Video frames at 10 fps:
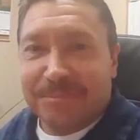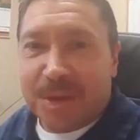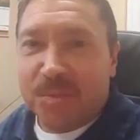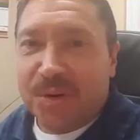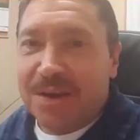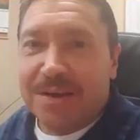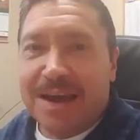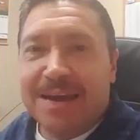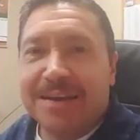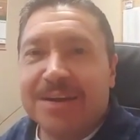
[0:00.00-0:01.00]
Well,
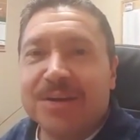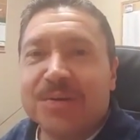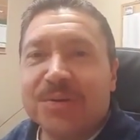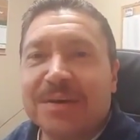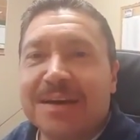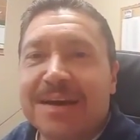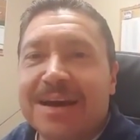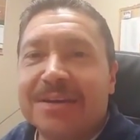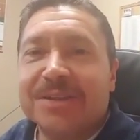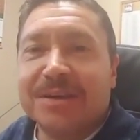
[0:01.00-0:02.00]
hallelujah.
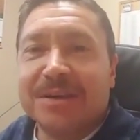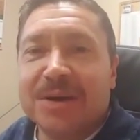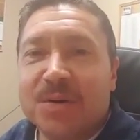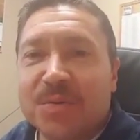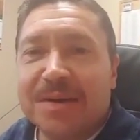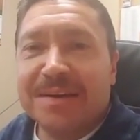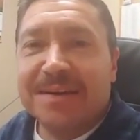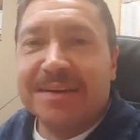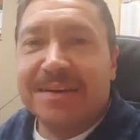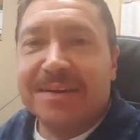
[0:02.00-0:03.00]
How's it
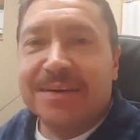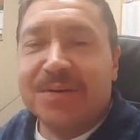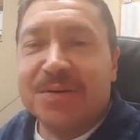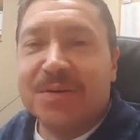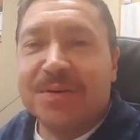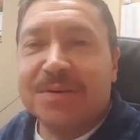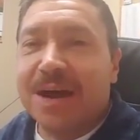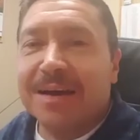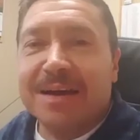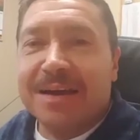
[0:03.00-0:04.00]
going
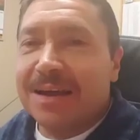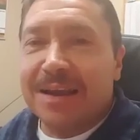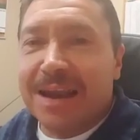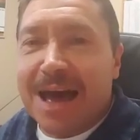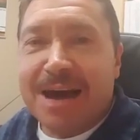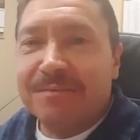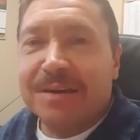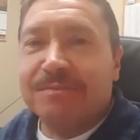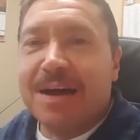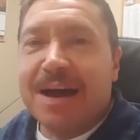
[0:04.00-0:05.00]
on Live
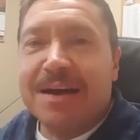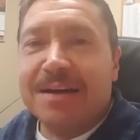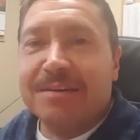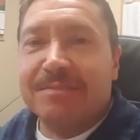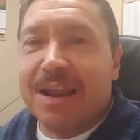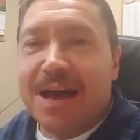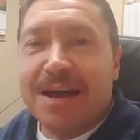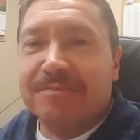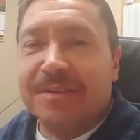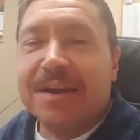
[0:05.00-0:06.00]
at 5
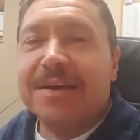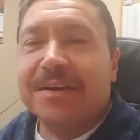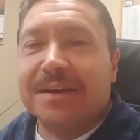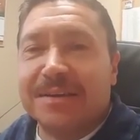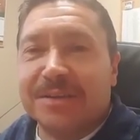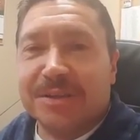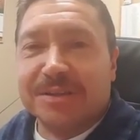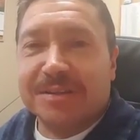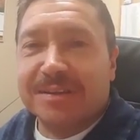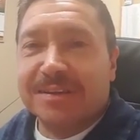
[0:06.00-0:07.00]
Life
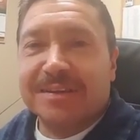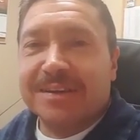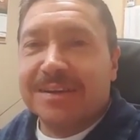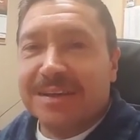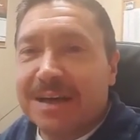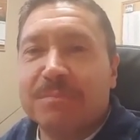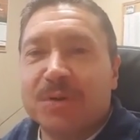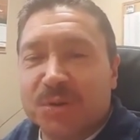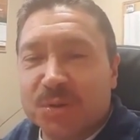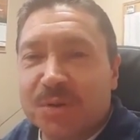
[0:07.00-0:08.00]
Nuggets
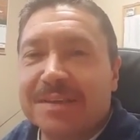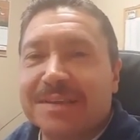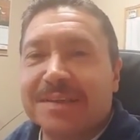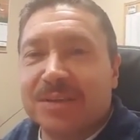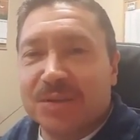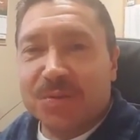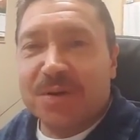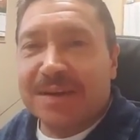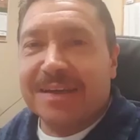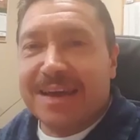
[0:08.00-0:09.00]
number
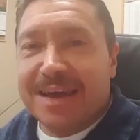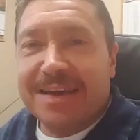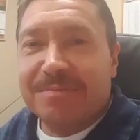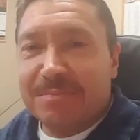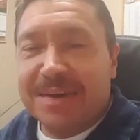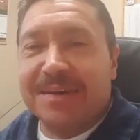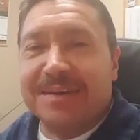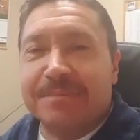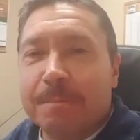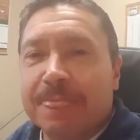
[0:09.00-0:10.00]
23?
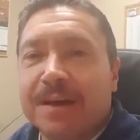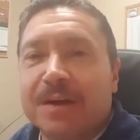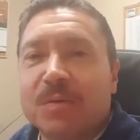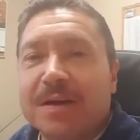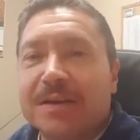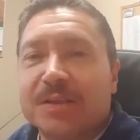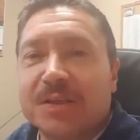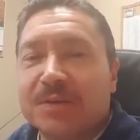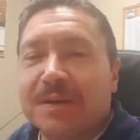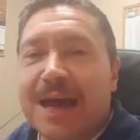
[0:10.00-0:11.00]
Amen. Great to see
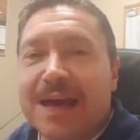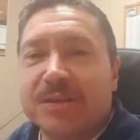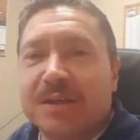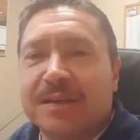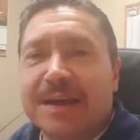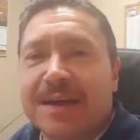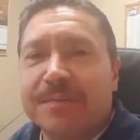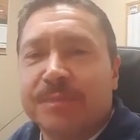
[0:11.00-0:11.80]
you guys today.